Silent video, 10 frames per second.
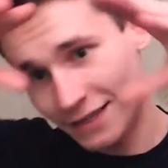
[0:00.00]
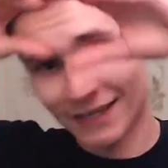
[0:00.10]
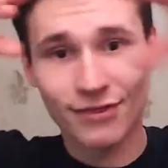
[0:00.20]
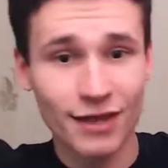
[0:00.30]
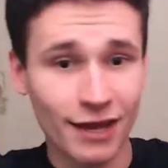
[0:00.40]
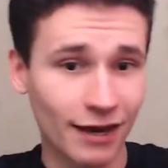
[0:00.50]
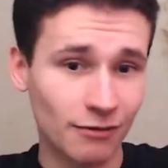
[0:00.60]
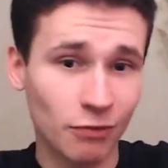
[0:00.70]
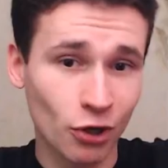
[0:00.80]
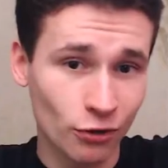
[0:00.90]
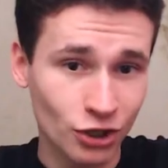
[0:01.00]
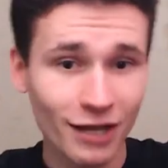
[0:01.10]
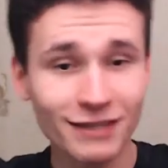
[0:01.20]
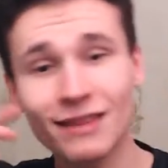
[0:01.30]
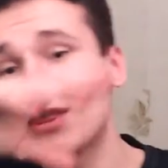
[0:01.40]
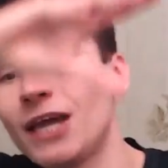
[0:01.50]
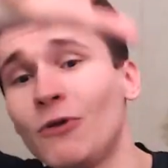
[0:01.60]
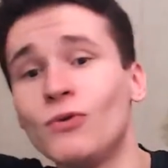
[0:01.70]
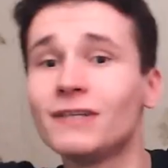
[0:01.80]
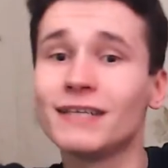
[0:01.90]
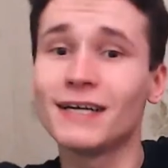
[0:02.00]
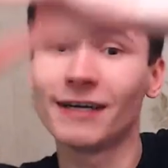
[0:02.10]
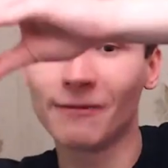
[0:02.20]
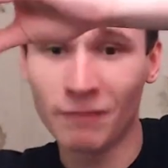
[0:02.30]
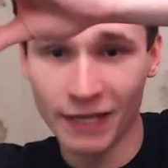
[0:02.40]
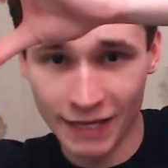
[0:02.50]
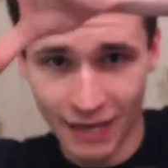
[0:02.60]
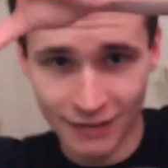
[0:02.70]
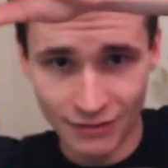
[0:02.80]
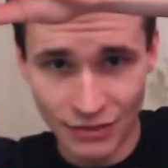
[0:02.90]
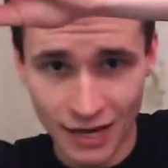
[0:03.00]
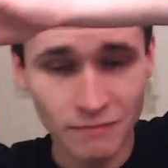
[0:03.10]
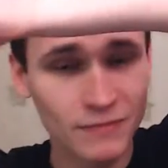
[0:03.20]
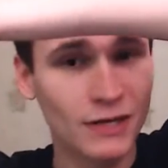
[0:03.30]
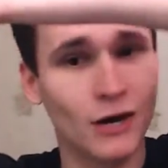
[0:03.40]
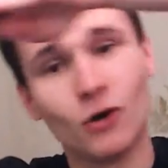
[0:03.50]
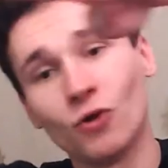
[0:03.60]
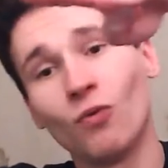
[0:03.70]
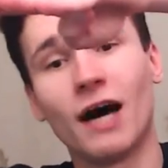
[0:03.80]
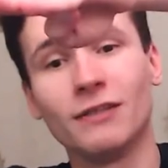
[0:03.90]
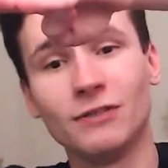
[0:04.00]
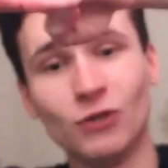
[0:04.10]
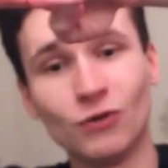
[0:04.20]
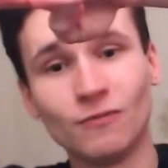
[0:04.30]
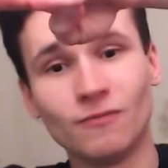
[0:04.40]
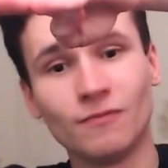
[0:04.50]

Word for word: their blockchain, they will replicate them on one new.